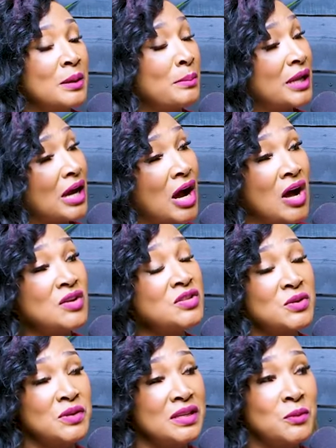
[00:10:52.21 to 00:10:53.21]
But I
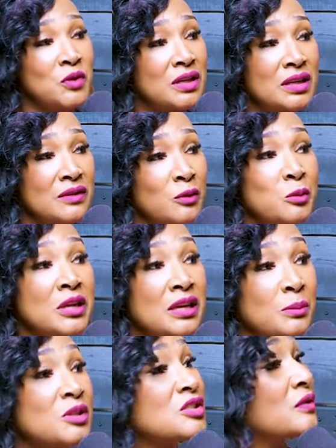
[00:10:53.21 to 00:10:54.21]
also didn't want to give him the
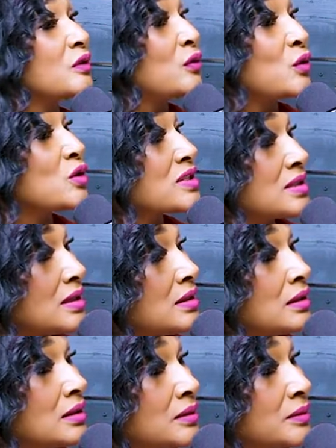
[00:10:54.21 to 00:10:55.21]
image of divorce either.